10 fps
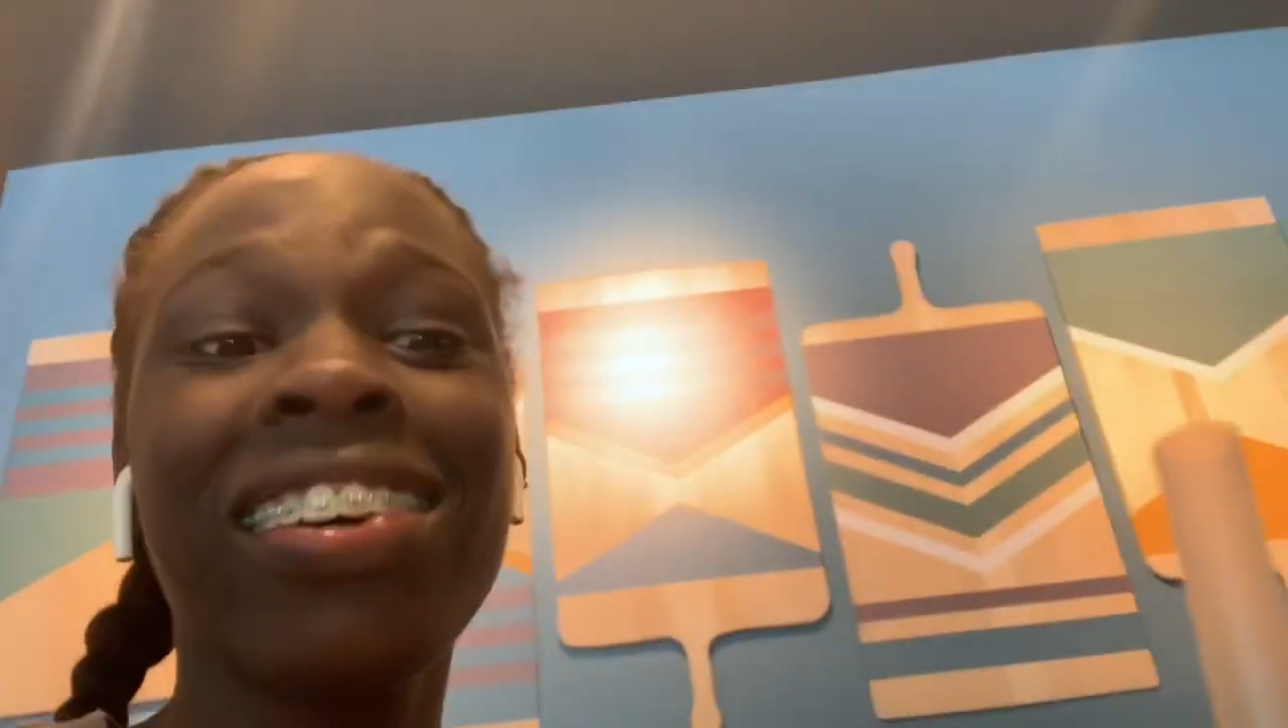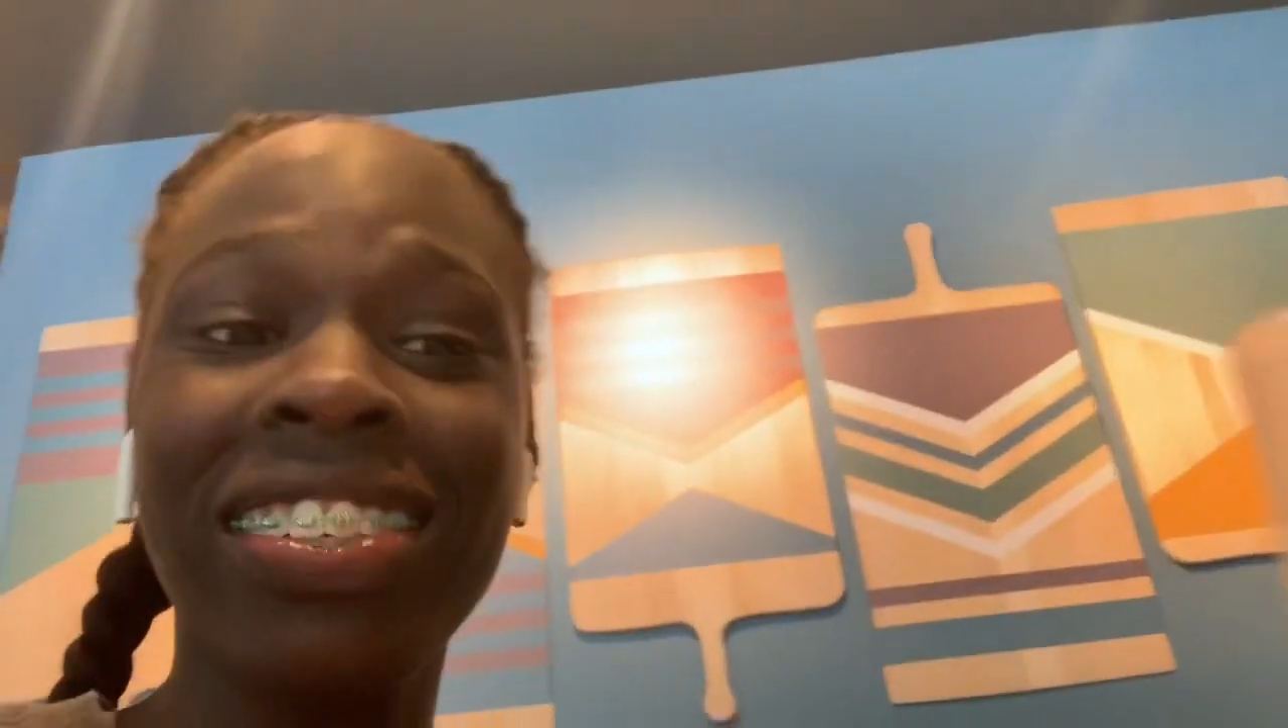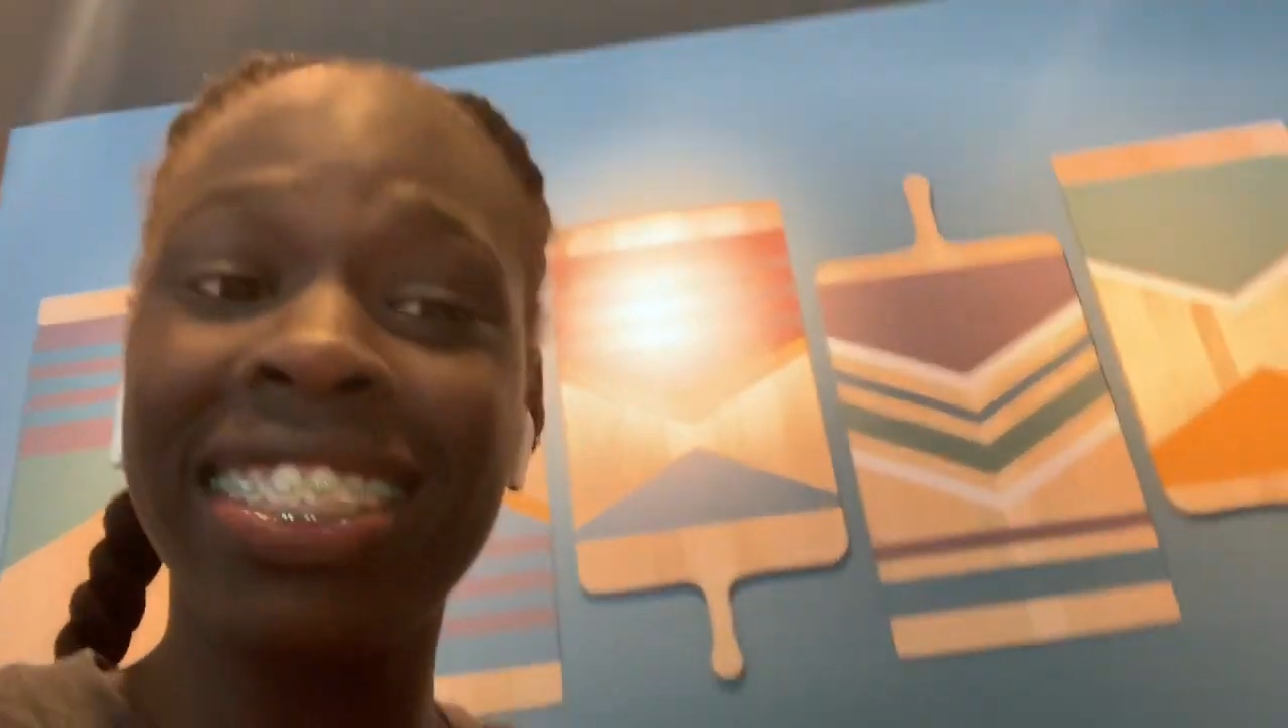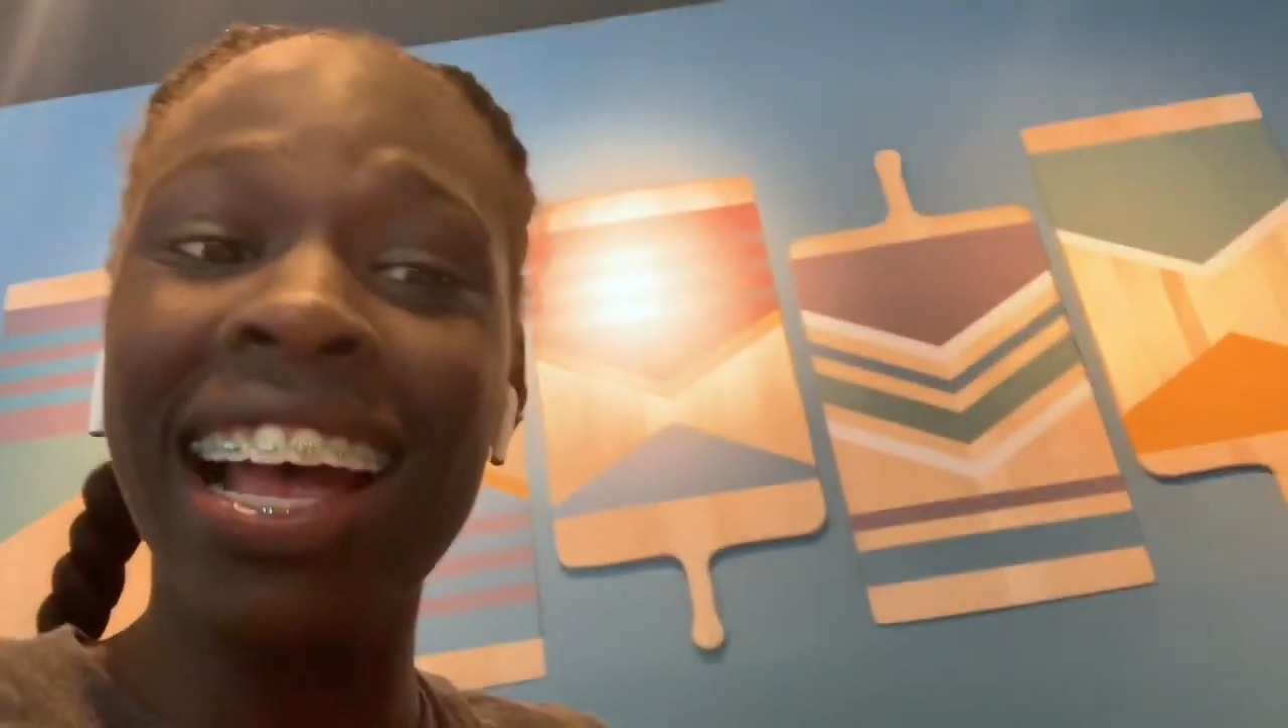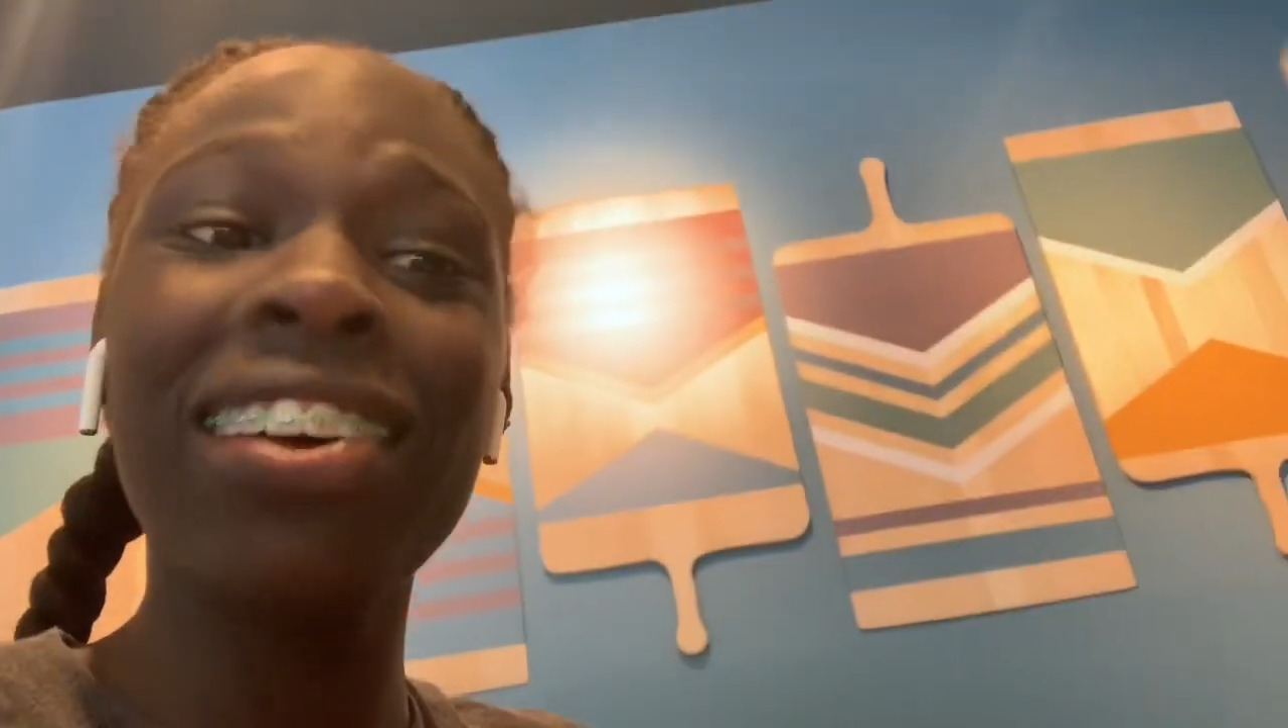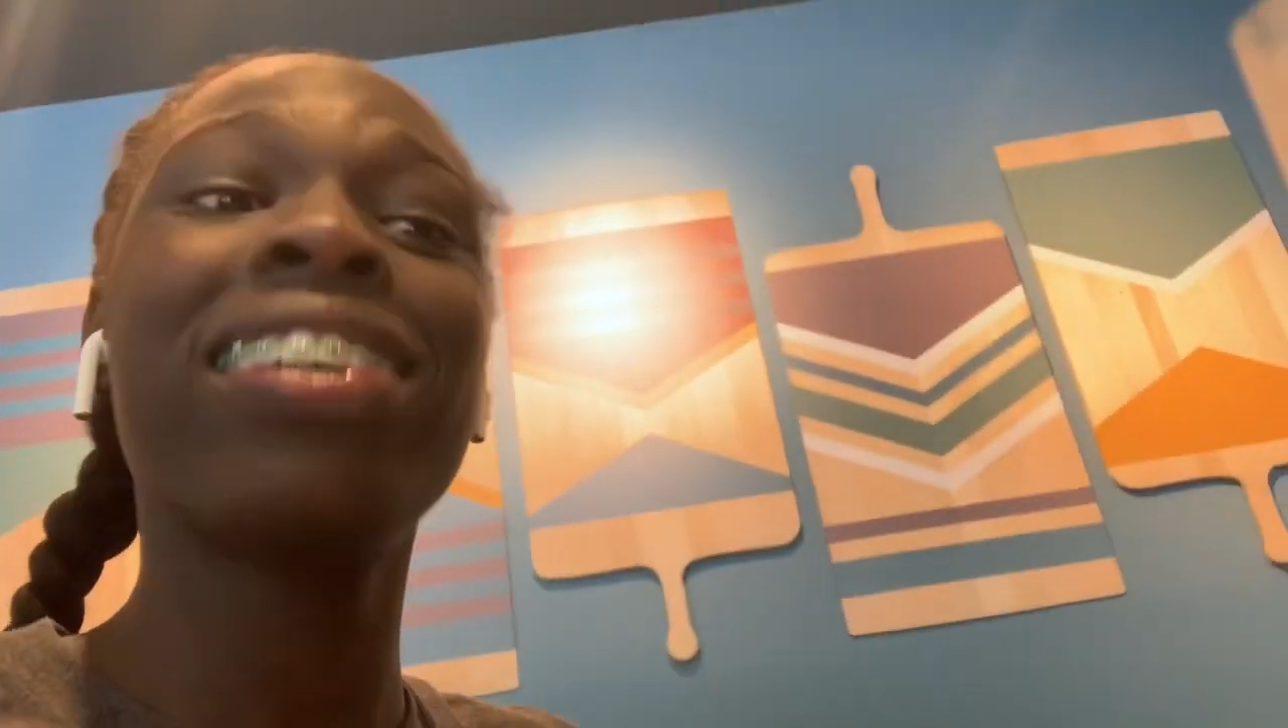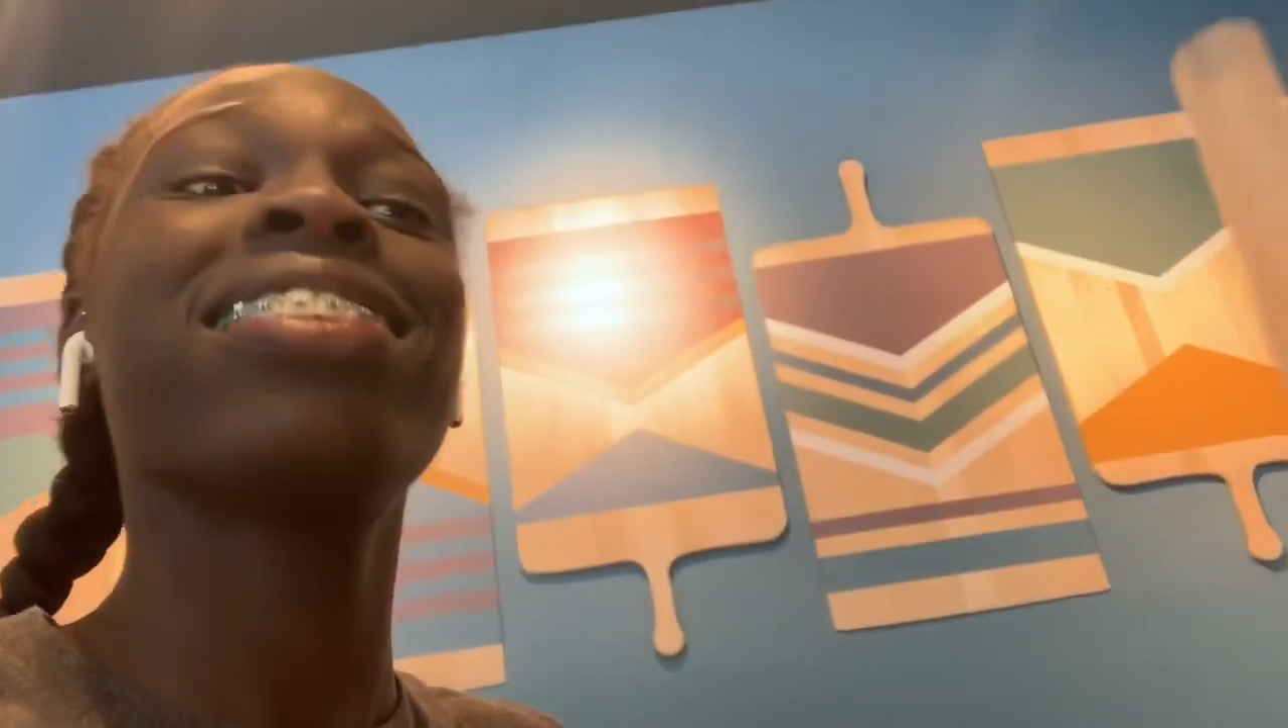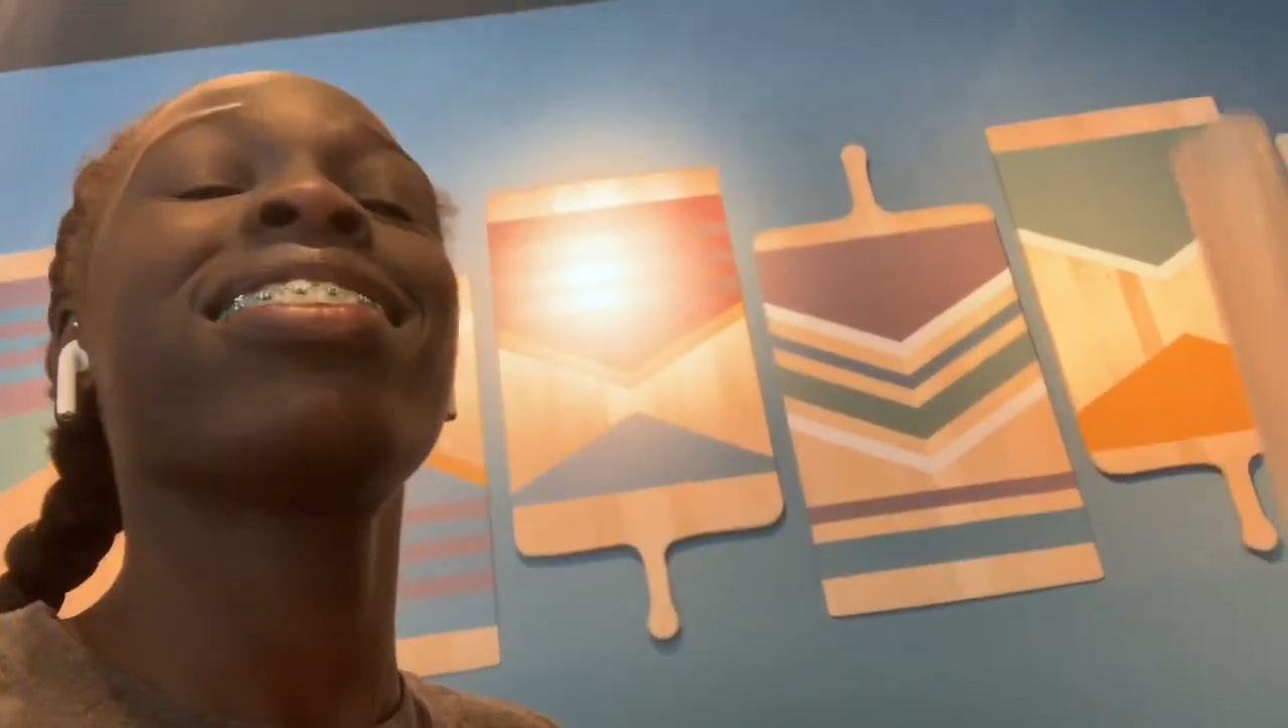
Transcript: go shower,